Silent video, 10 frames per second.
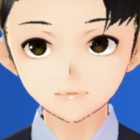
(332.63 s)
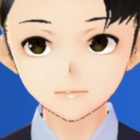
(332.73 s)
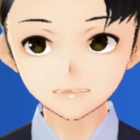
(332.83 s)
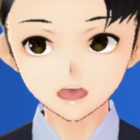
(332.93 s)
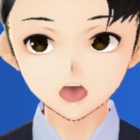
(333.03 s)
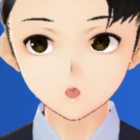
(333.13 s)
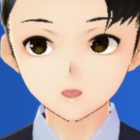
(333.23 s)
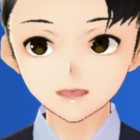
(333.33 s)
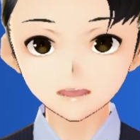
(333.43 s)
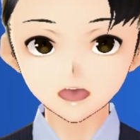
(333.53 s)
So we
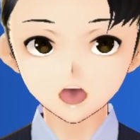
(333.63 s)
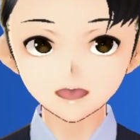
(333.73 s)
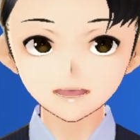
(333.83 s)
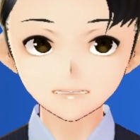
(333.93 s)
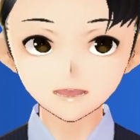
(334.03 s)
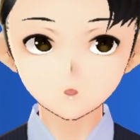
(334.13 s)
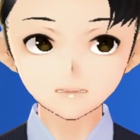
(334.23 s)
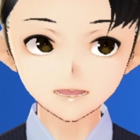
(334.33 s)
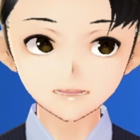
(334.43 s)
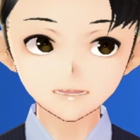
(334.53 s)
are going to do
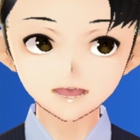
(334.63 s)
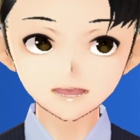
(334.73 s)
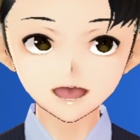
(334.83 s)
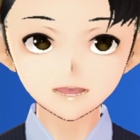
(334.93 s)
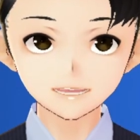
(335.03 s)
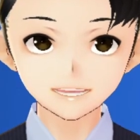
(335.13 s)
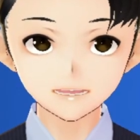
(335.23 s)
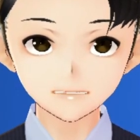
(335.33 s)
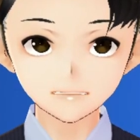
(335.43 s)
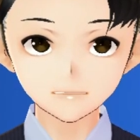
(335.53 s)
something like
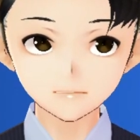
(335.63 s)
this.